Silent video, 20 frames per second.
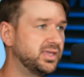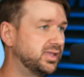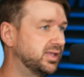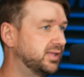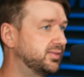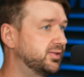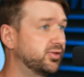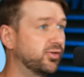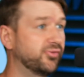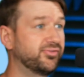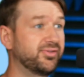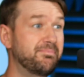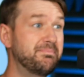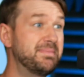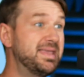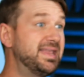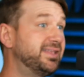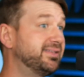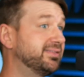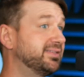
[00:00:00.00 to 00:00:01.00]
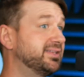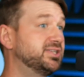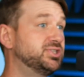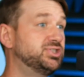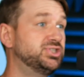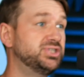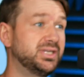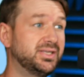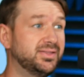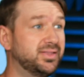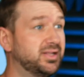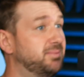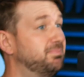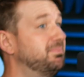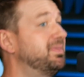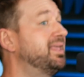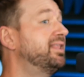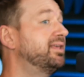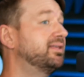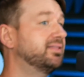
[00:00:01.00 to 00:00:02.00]
and then goes immediately to G, then
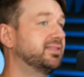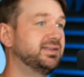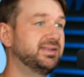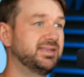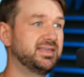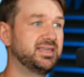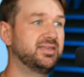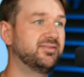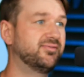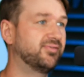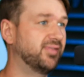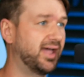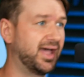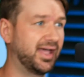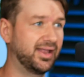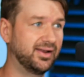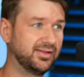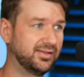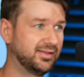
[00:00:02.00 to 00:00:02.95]
immediately to E flat.